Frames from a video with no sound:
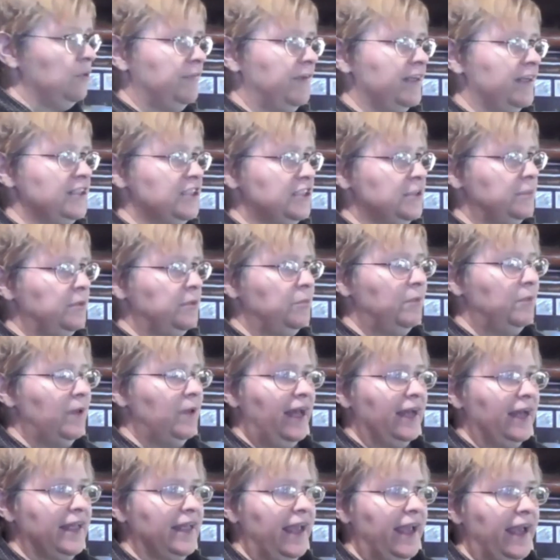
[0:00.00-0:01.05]
with vegetable
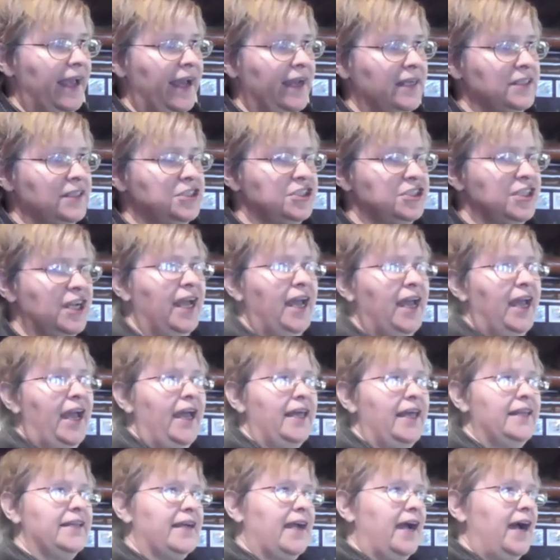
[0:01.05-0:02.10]
black ash.
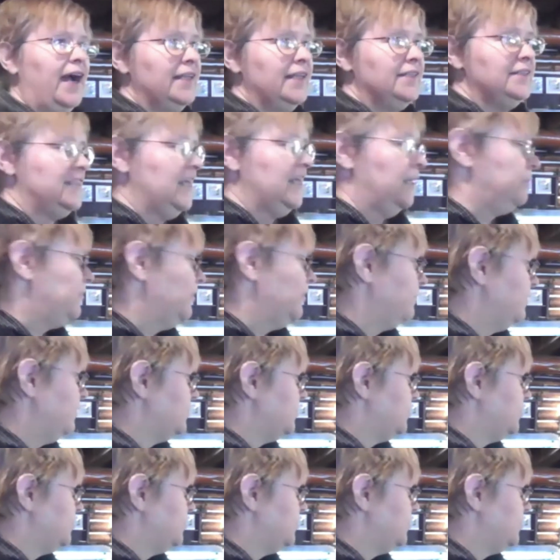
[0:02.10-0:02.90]
And the concept of